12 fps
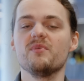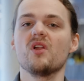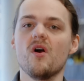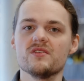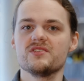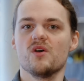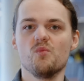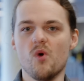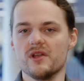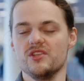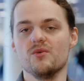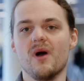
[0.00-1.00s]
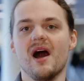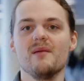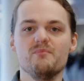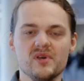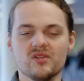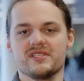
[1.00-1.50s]
but also One UI
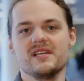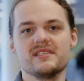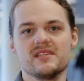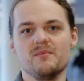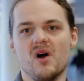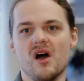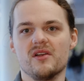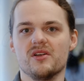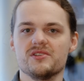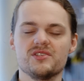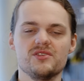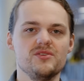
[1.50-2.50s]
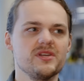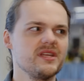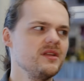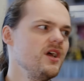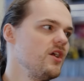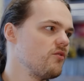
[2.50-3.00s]
built into the monitor so you
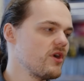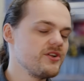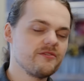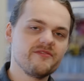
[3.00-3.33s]
can run your